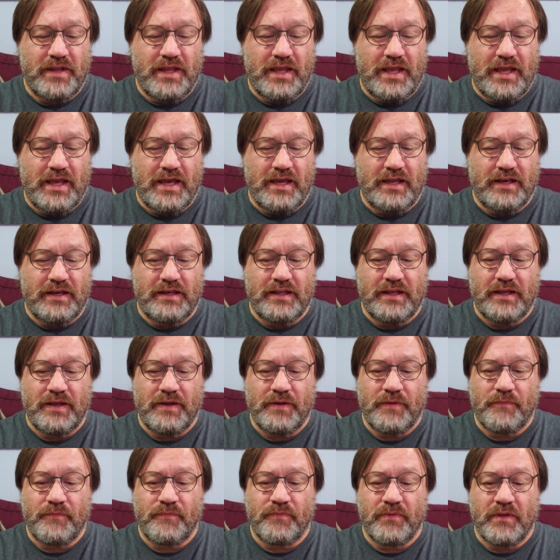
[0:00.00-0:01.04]
and
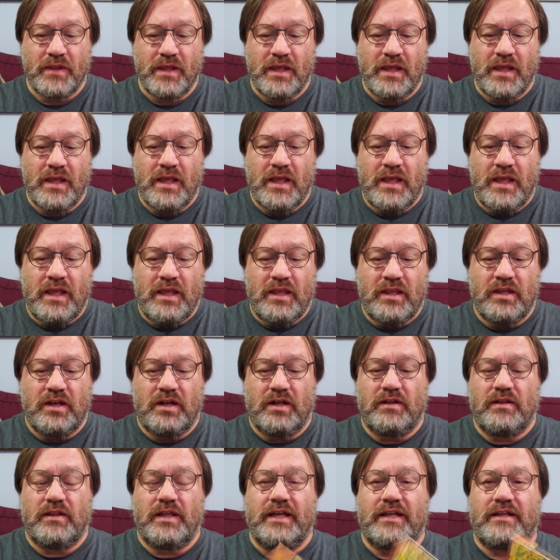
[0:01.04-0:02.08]

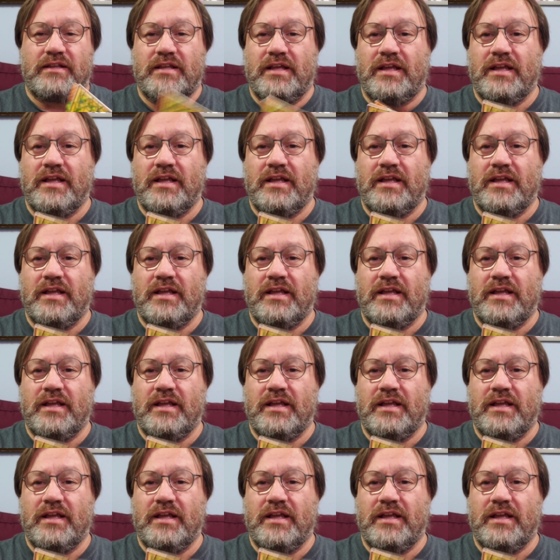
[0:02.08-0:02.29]
like